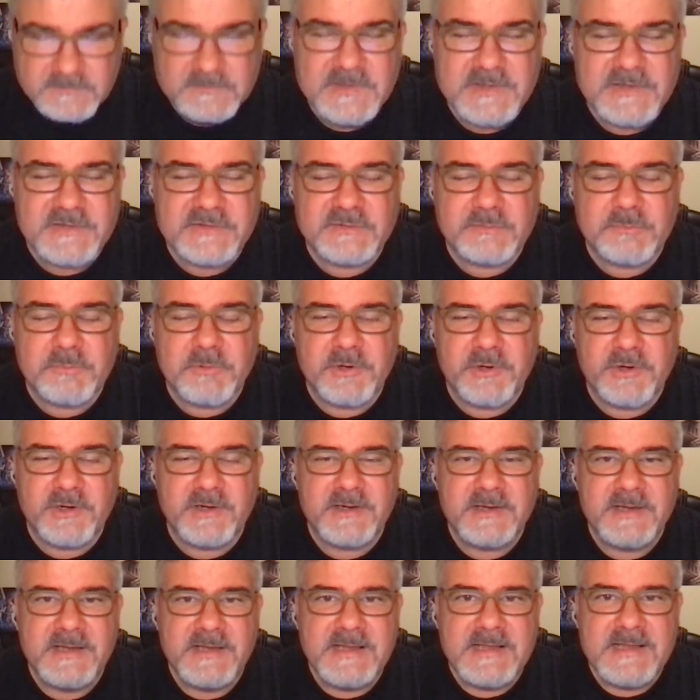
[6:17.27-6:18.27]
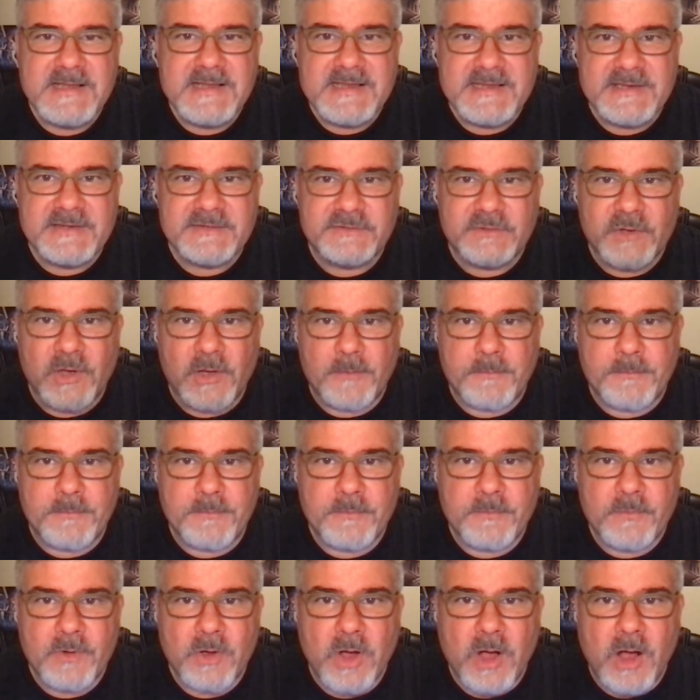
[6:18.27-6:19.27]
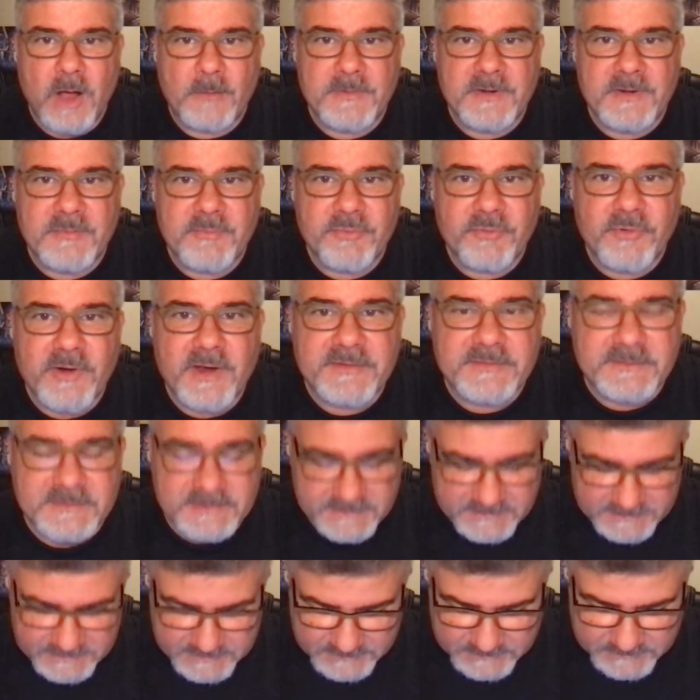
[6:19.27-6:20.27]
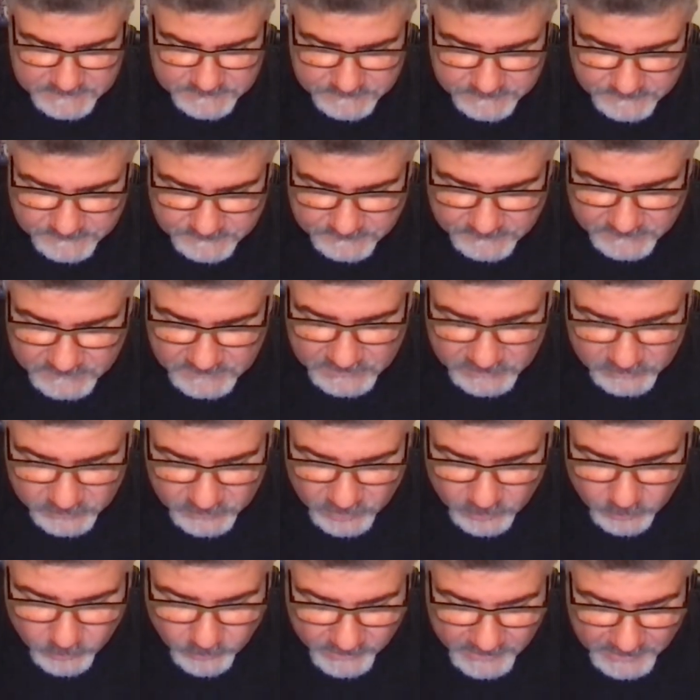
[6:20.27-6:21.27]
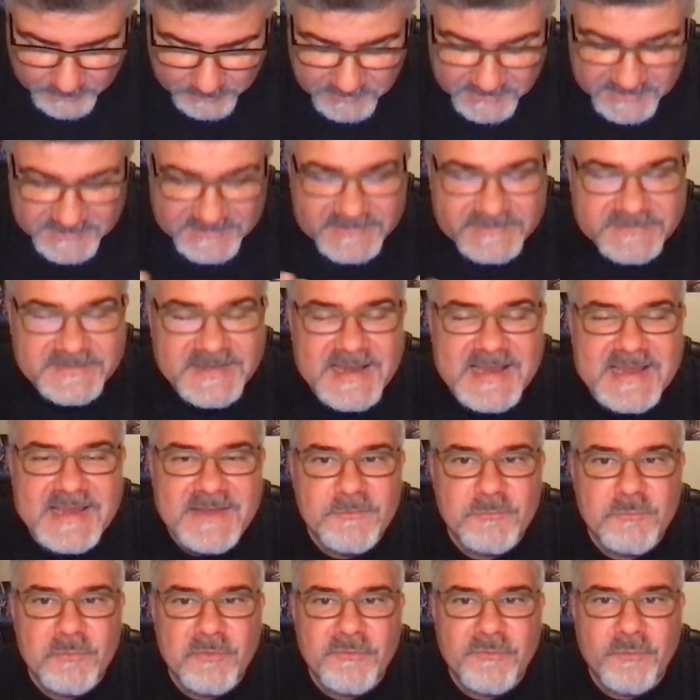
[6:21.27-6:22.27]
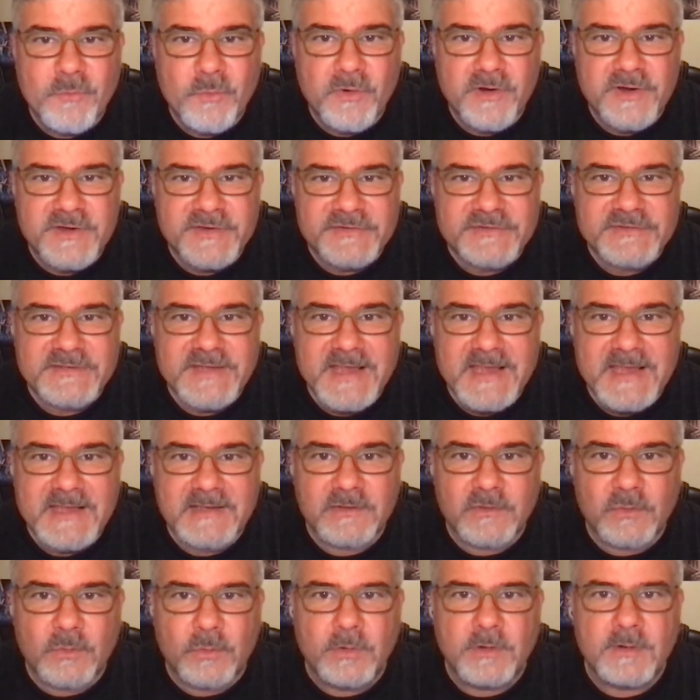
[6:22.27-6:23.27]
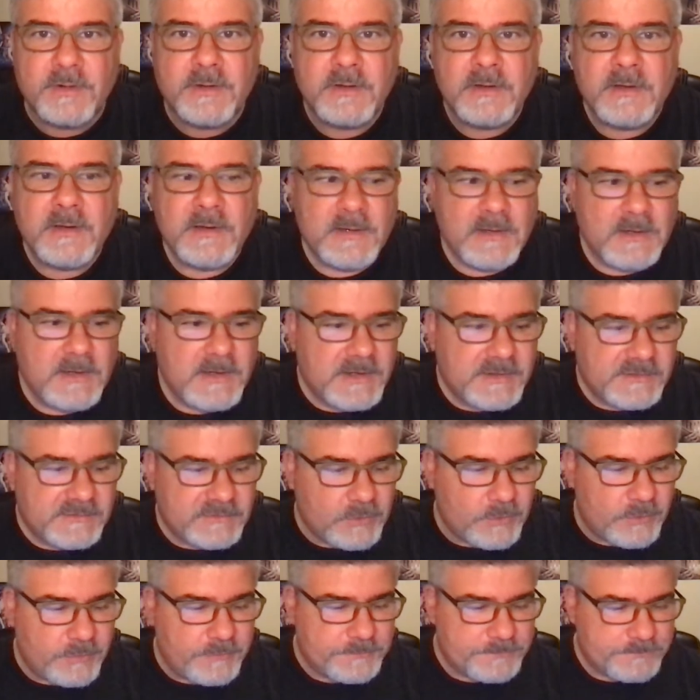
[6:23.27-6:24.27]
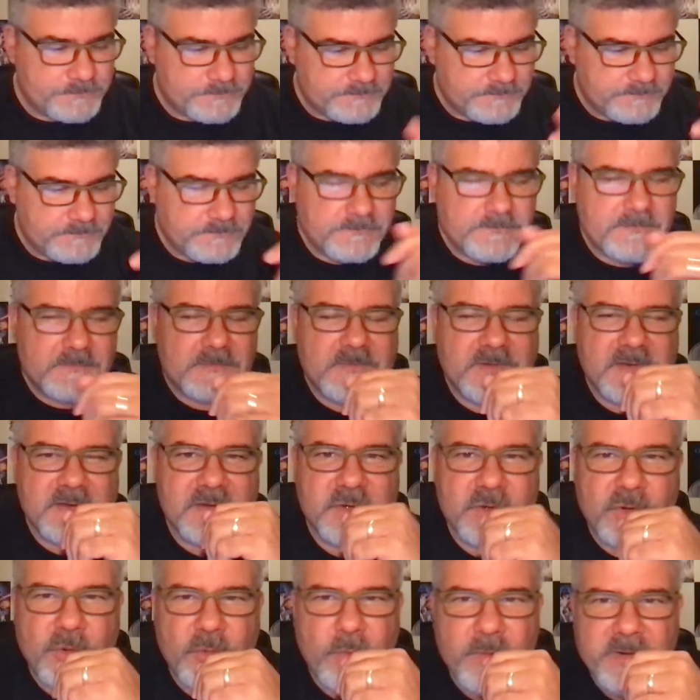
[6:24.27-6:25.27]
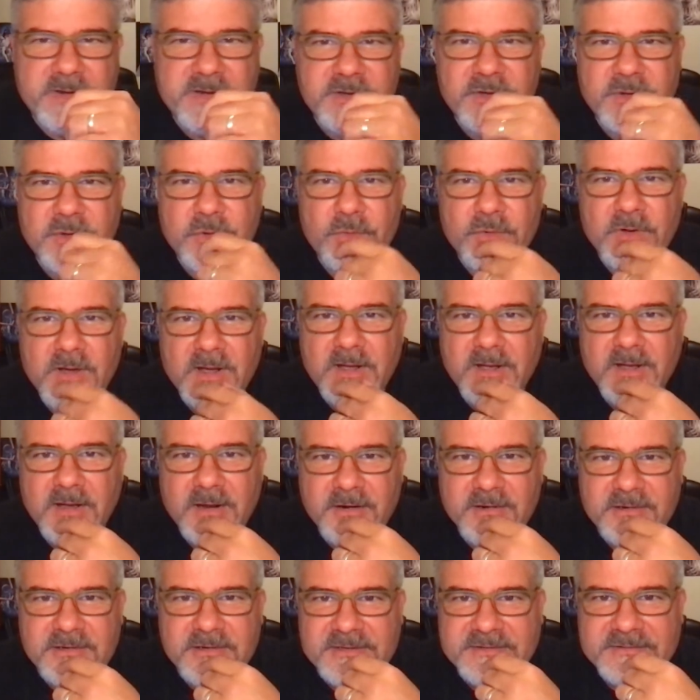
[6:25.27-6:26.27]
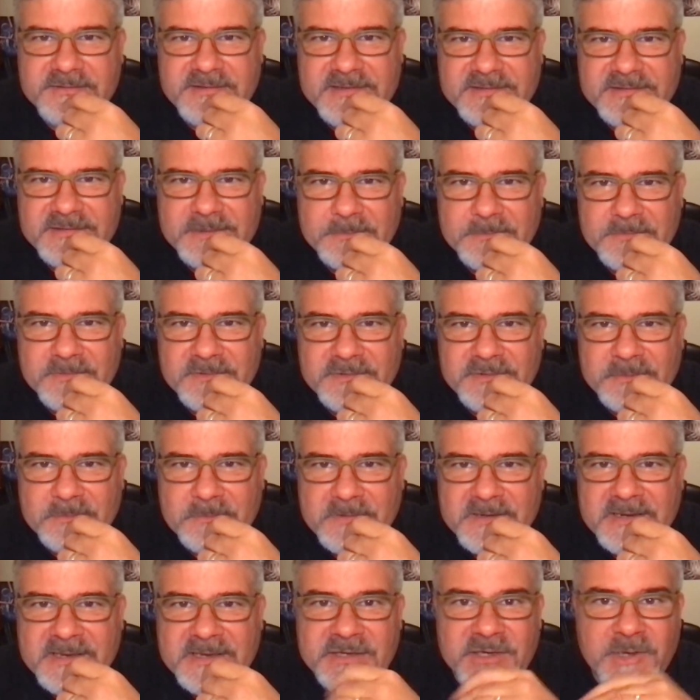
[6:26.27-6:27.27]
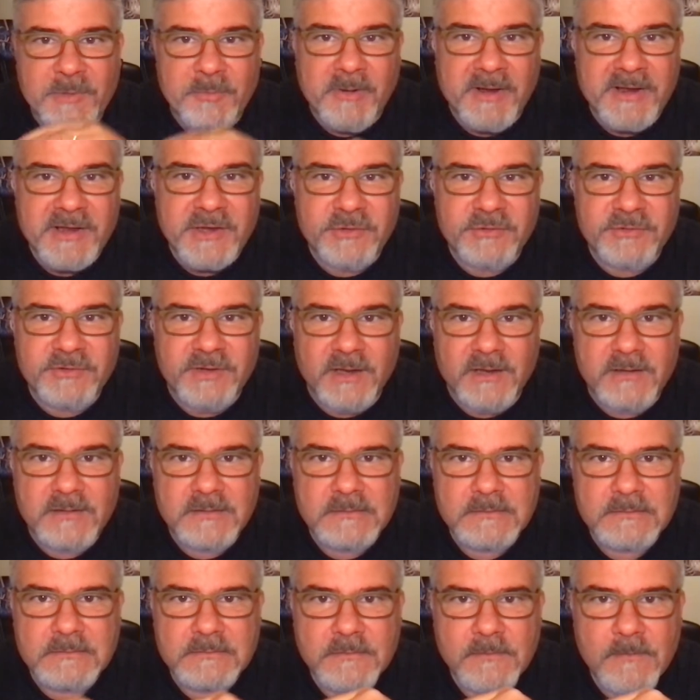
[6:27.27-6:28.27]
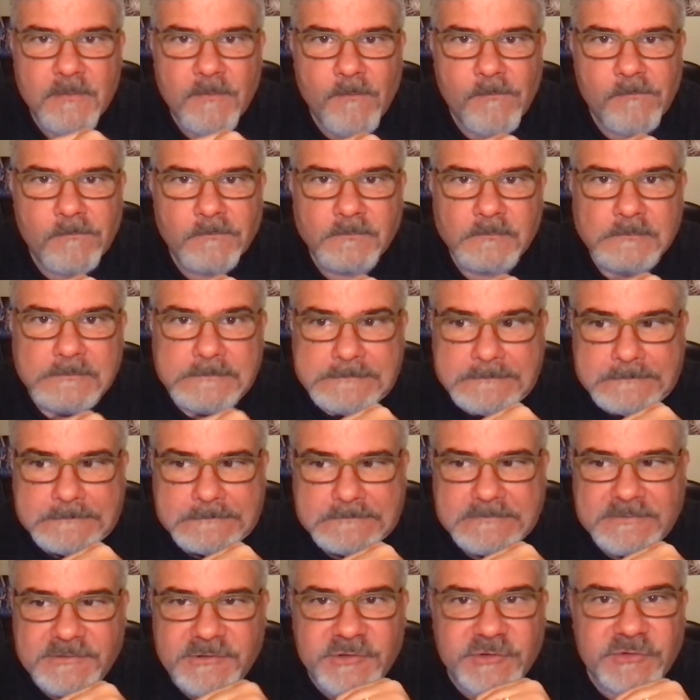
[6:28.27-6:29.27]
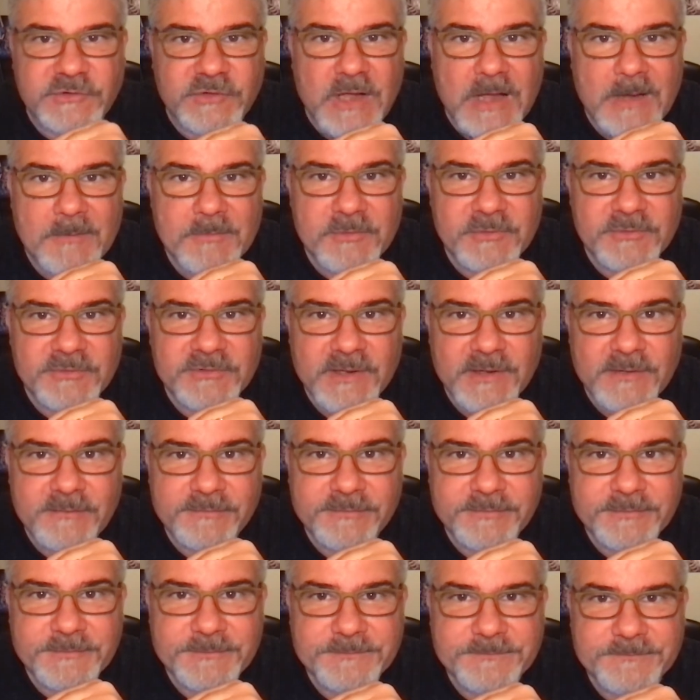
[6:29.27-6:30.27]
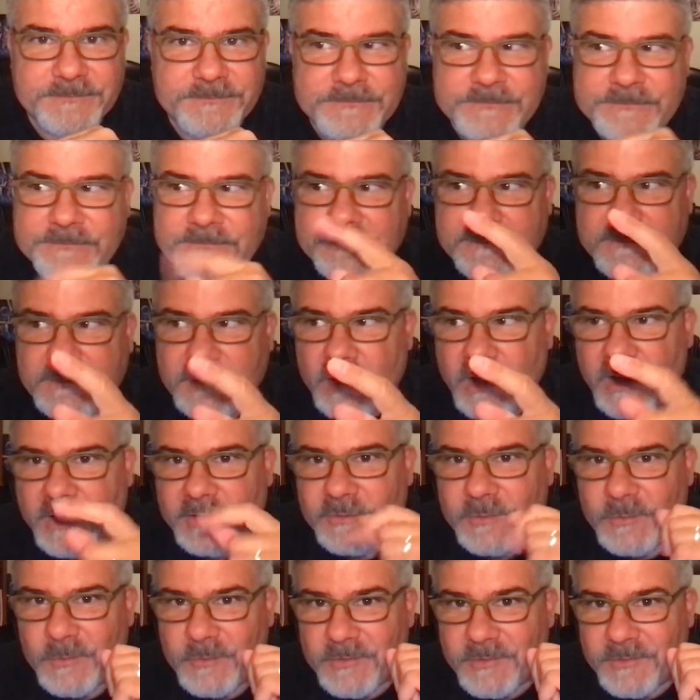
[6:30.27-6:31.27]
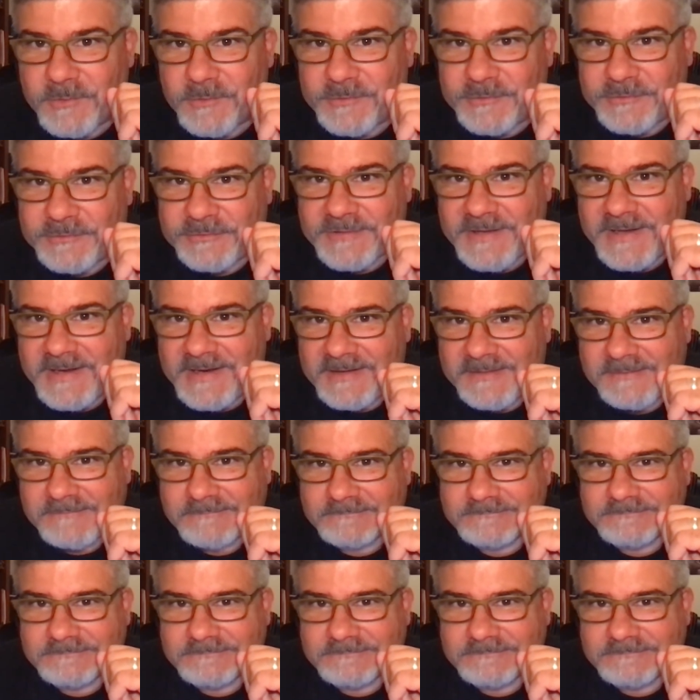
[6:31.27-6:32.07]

His spirit is om- omnipresent. You know what I'm going to say even before I say it, Lord. So you know when you uh, are going to say something to somebody and you bite your tongue and you stop yourself? God knew what you were going to say.